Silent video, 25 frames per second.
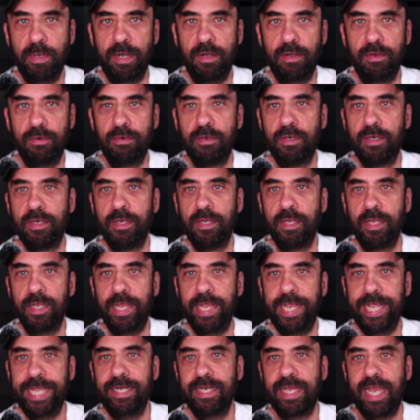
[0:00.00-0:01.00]
better,
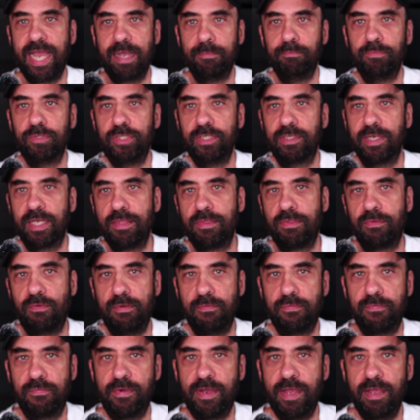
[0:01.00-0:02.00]
and I'm still at
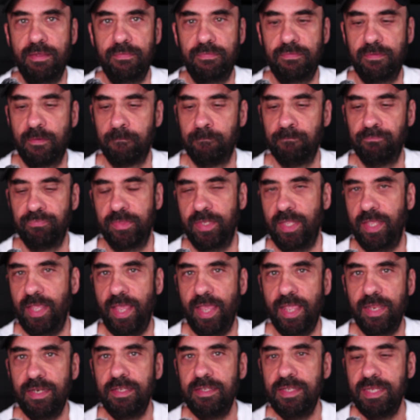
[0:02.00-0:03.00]
3.5.
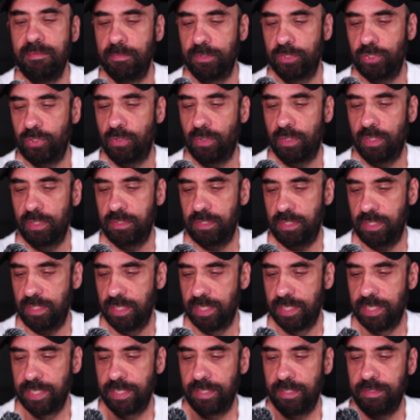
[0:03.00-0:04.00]
And the image
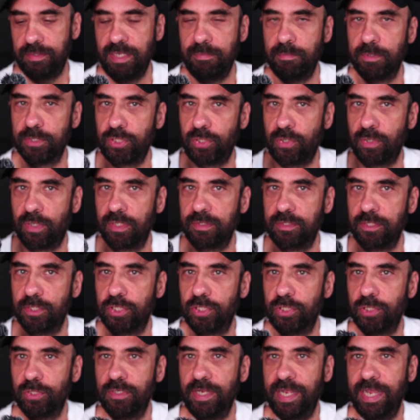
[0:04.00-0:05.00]
quality
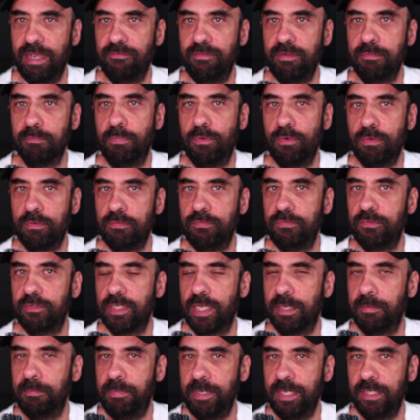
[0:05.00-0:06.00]
should have improved
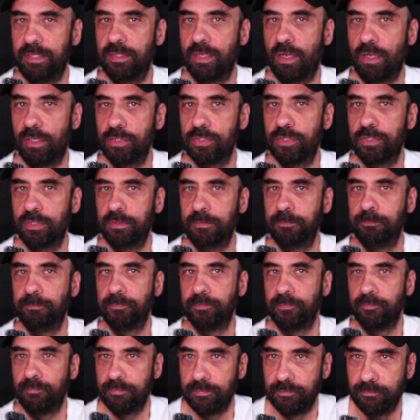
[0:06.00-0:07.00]
a bit also.
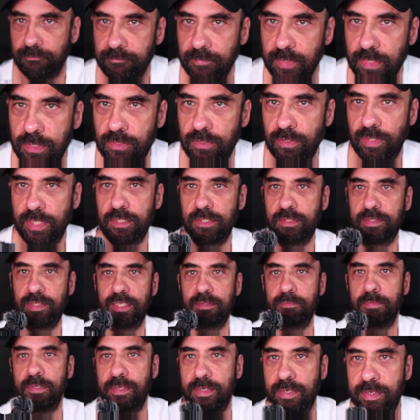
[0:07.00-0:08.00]
So
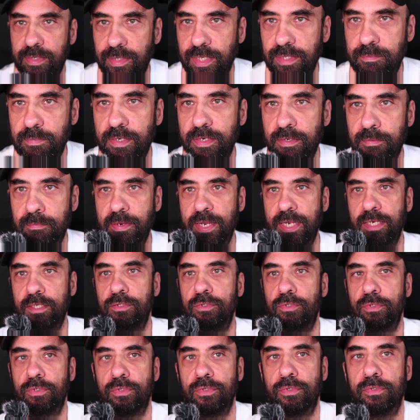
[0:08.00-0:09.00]
let me come
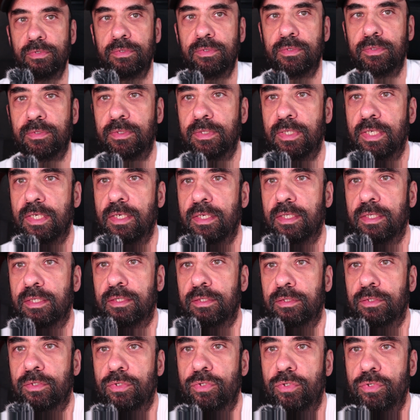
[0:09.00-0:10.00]
back to
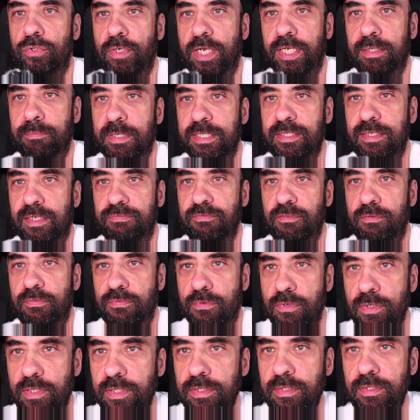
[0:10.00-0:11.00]
get myself in
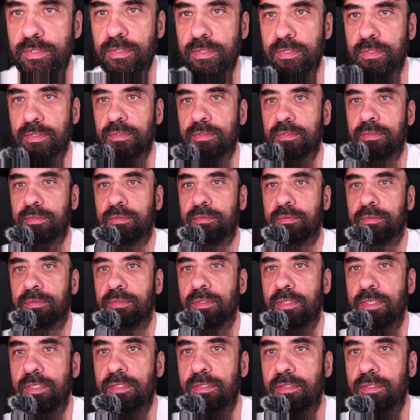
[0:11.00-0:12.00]
focus.
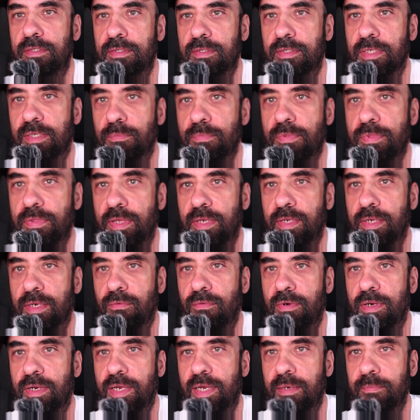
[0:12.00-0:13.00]
It's something
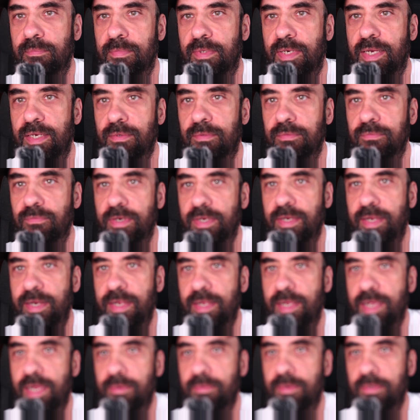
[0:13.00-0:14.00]
around. I
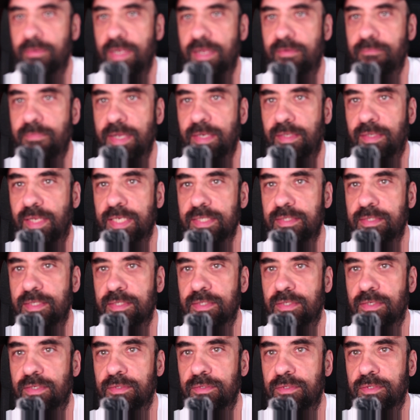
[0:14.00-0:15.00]
don't have my
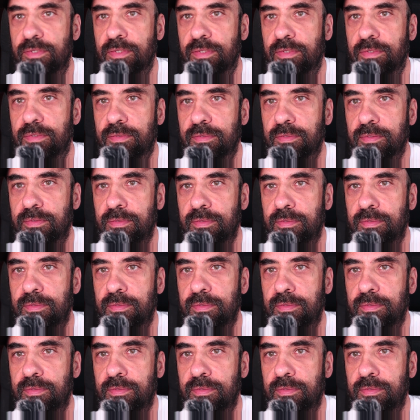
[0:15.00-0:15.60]
glasses on, so